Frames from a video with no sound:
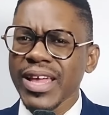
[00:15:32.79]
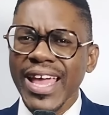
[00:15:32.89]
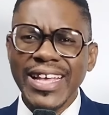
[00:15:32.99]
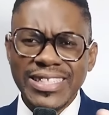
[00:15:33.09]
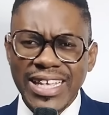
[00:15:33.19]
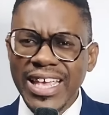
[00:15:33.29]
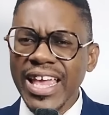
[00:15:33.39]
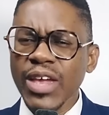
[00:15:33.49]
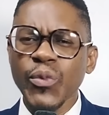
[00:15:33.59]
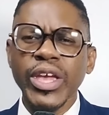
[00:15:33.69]

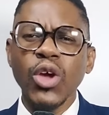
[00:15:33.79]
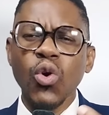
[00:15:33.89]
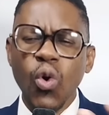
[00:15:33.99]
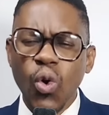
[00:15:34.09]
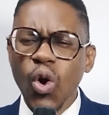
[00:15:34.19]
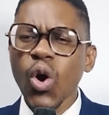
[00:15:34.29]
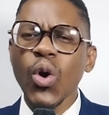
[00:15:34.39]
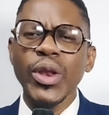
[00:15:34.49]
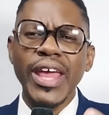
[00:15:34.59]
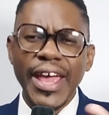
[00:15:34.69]
SAA, we can go on